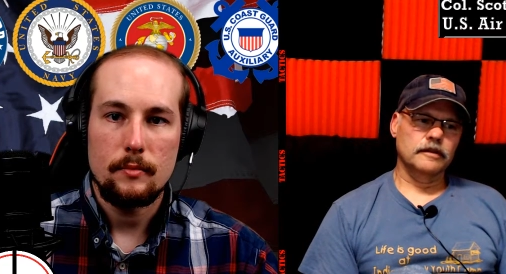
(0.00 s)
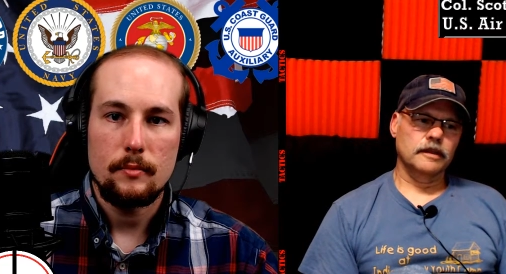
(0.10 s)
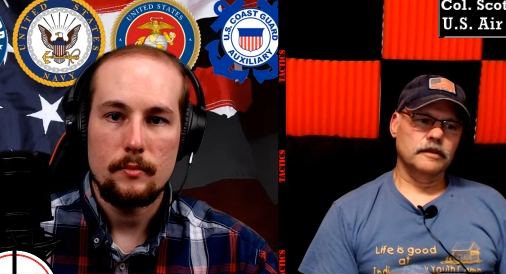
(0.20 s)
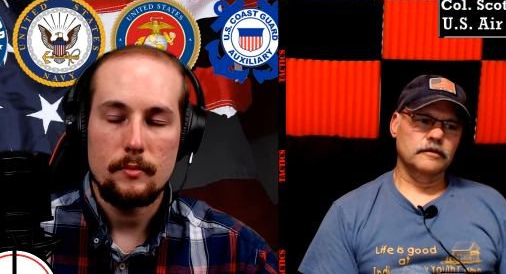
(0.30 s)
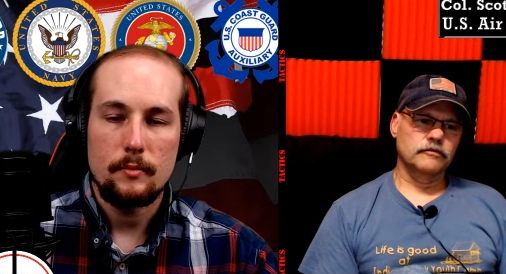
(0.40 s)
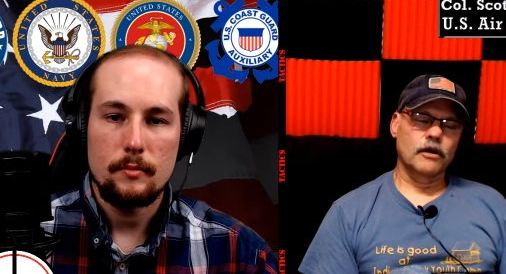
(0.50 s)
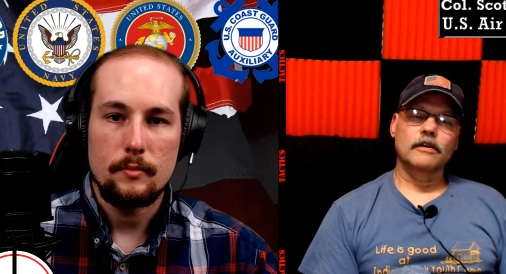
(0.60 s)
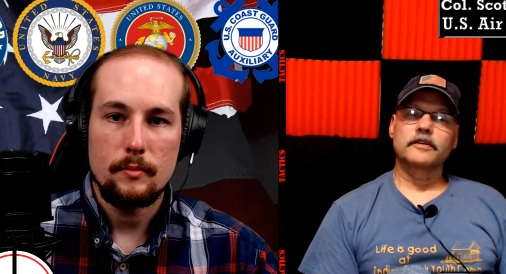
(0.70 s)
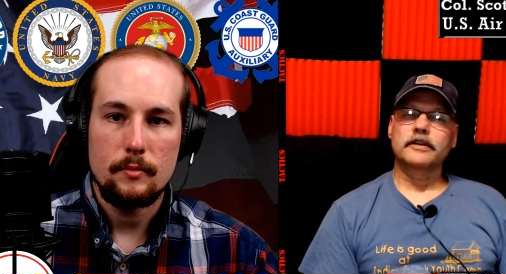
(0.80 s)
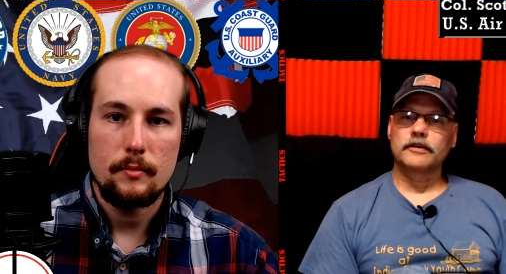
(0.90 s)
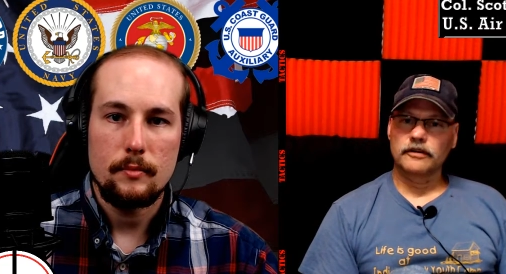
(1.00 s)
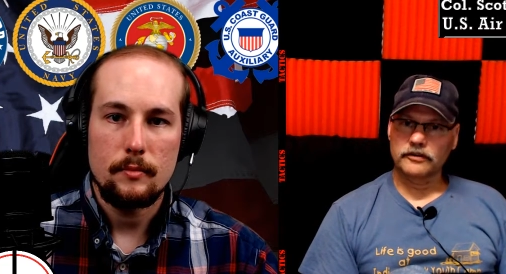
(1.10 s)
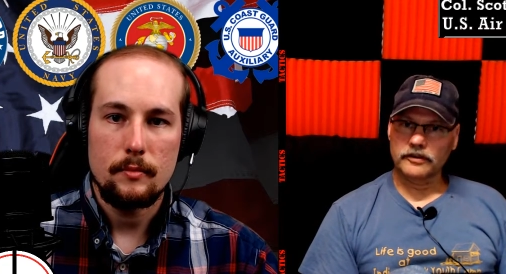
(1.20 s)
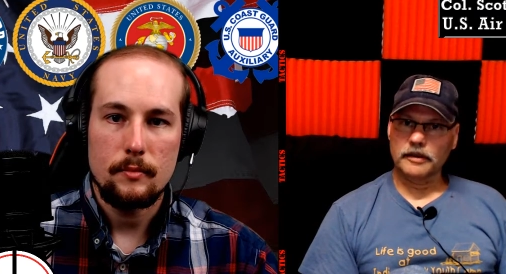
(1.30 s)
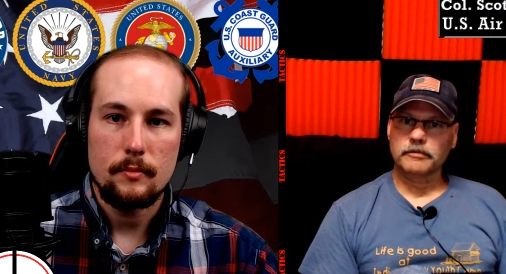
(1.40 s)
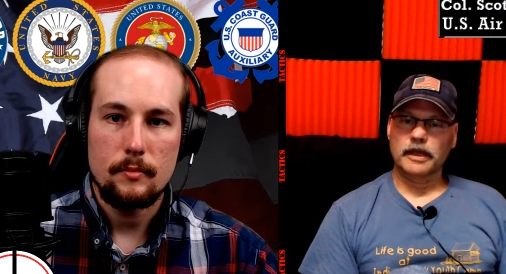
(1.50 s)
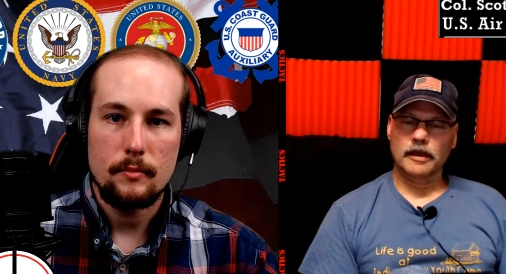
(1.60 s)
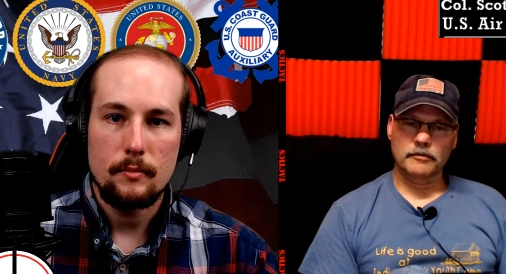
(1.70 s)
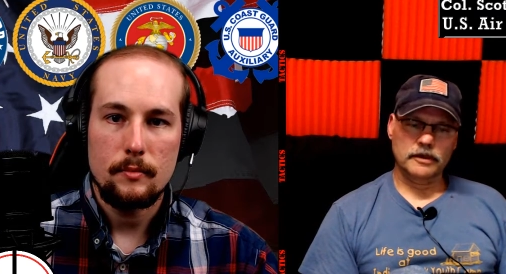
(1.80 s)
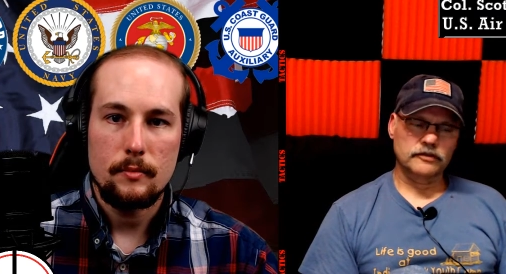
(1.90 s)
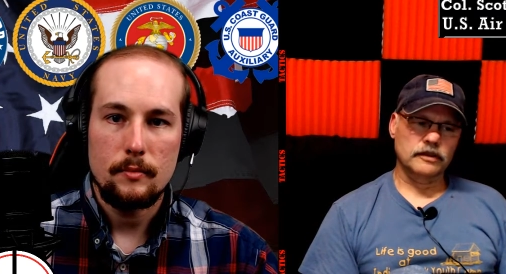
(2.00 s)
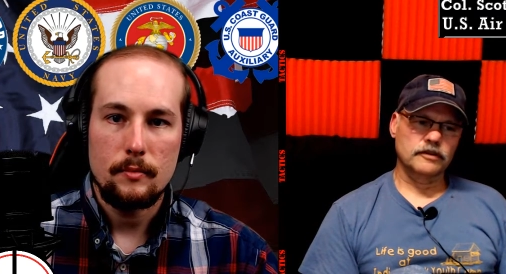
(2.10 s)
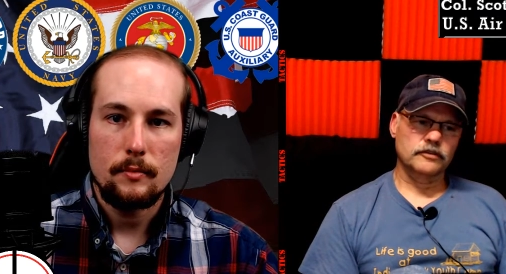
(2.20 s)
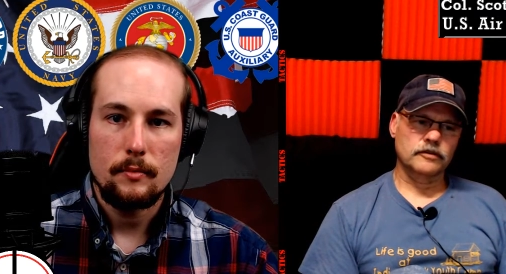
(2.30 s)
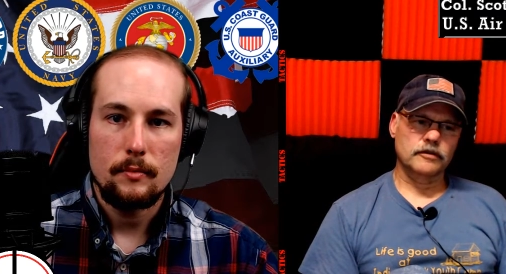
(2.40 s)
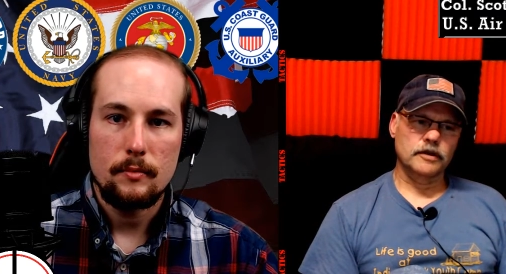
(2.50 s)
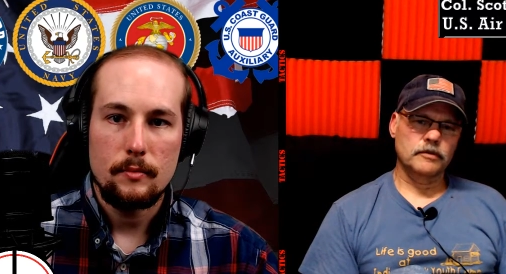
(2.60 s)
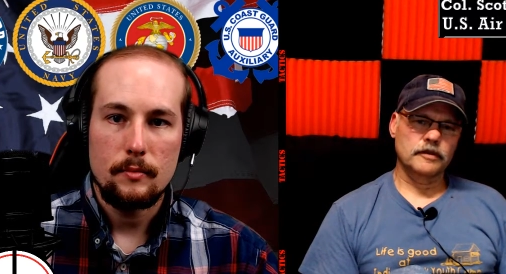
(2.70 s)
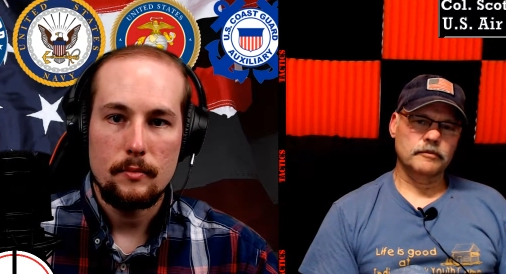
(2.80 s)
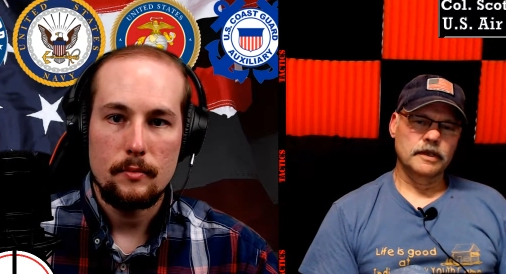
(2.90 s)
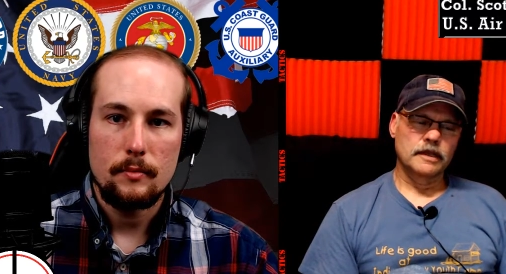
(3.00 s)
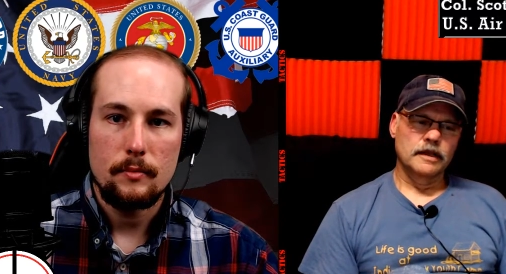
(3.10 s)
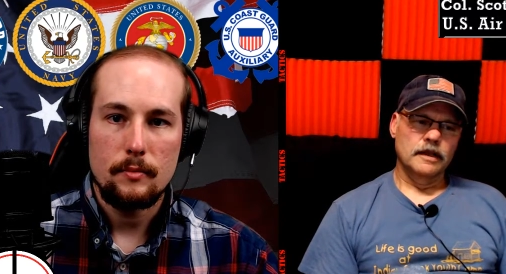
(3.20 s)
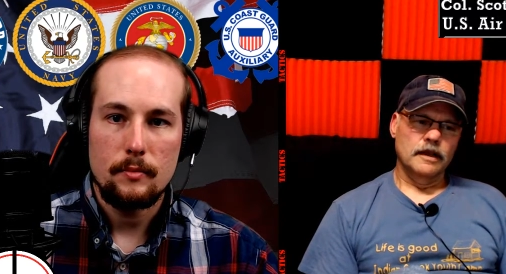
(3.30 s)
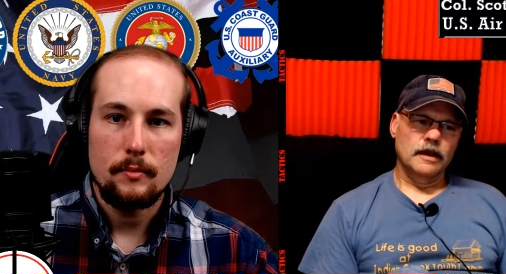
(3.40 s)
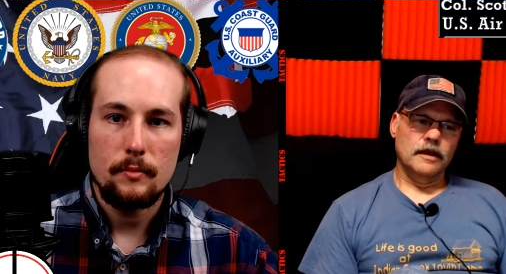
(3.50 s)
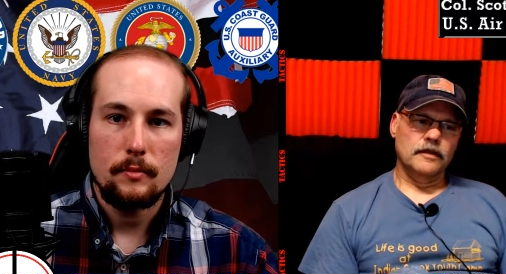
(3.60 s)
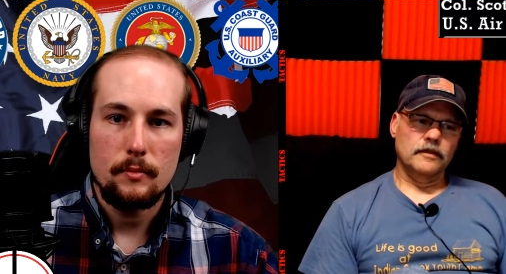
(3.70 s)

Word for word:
Speaker 1: they volunteered to step down because they disagreed with them. Uh,